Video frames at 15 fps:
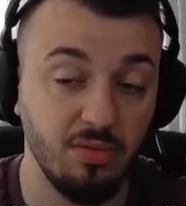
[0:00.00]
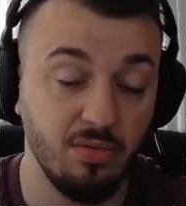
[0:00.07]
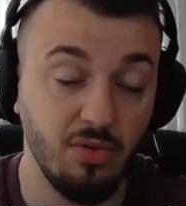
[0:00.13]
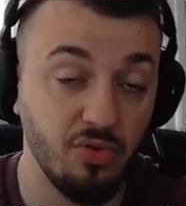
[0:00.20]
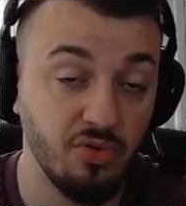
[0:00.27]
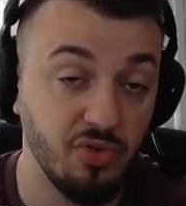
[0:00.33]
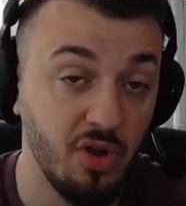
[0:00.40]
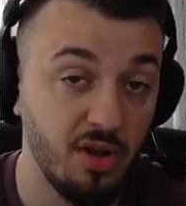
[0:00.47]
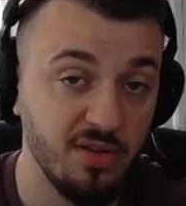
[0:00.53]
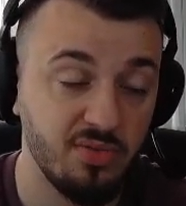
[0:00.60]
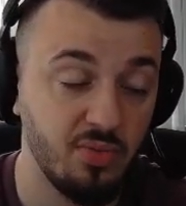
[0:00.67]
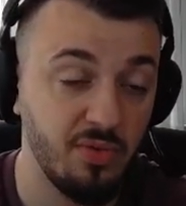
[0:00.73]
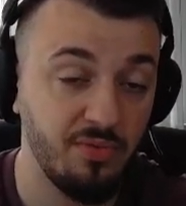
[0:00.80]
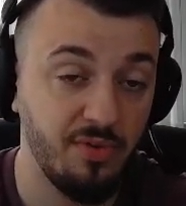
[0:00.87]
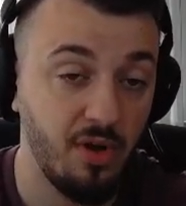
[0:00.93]
Your
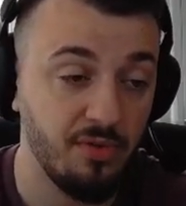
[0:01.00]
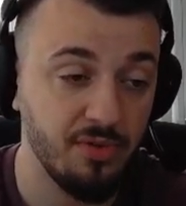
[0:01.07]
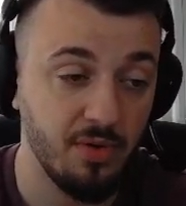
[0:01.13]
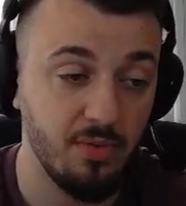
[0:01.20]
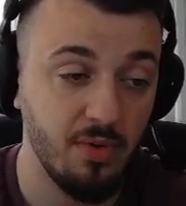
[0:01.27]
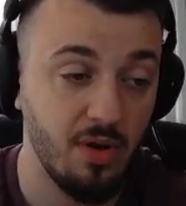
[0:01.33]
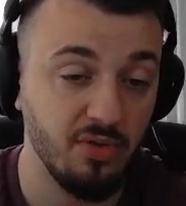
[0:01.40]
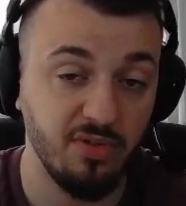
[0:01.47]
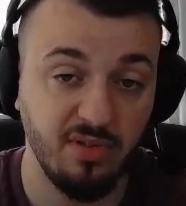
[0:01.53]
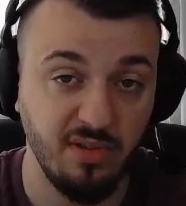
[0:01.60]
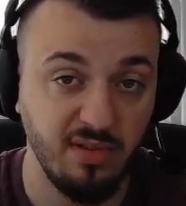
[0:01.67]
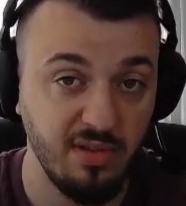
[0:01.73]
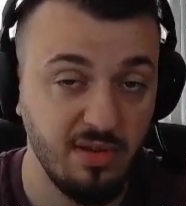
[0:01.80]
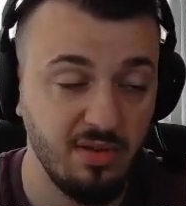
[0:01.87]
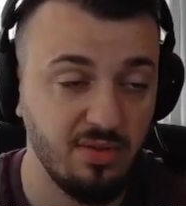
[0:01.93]
dots revolved around
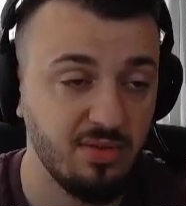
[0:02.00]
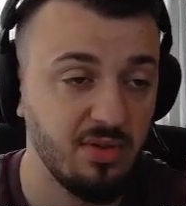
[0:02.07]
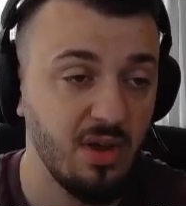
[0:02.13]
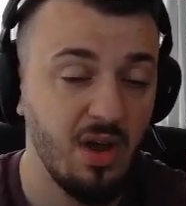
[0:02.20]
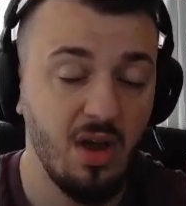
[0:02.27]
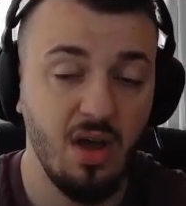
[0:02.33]
CDs,